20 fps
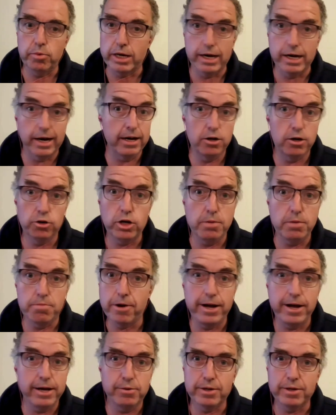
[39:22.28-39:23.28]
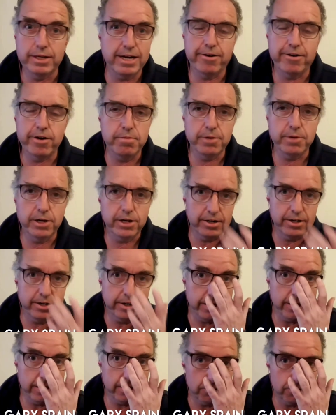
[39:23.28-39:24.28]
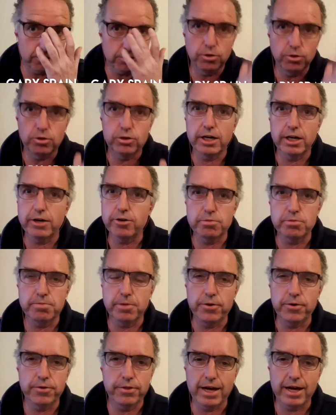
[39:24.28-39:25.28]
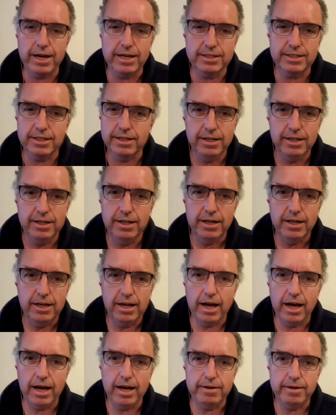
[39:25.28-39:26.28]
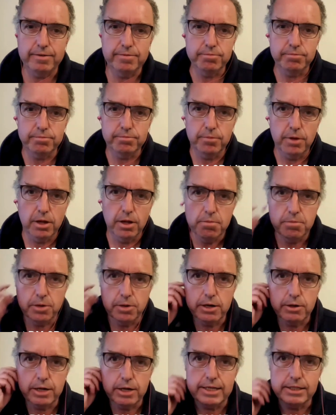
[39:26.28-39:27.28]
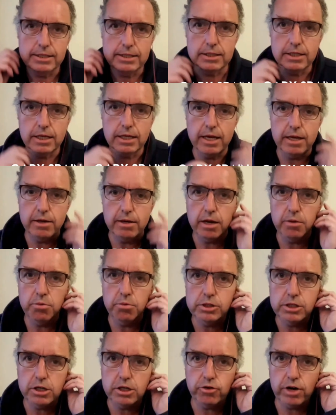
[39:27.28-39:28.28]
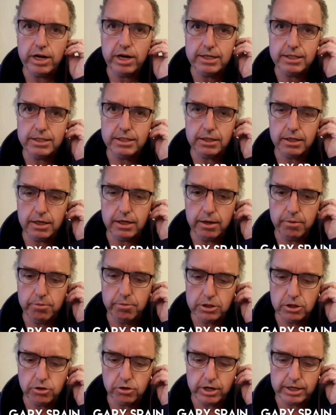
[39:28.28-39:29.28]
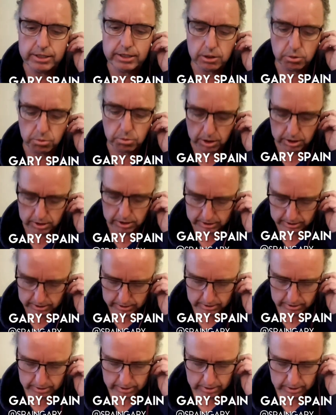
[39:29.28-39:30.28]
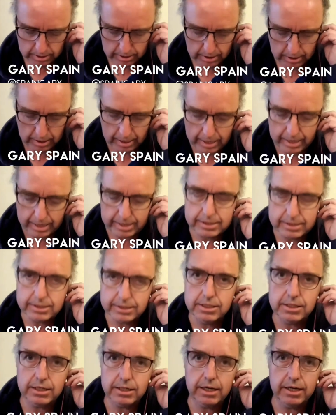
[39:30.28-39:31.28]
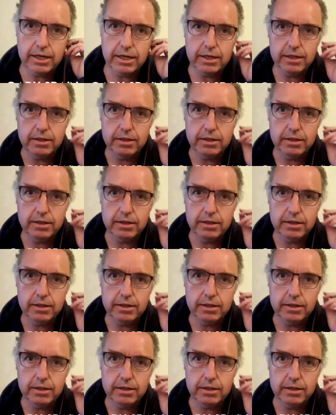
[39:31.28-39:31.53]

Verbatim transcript: we got a lucky break with Gary McCoy. There's no doubt about that. But it was a great squad, and.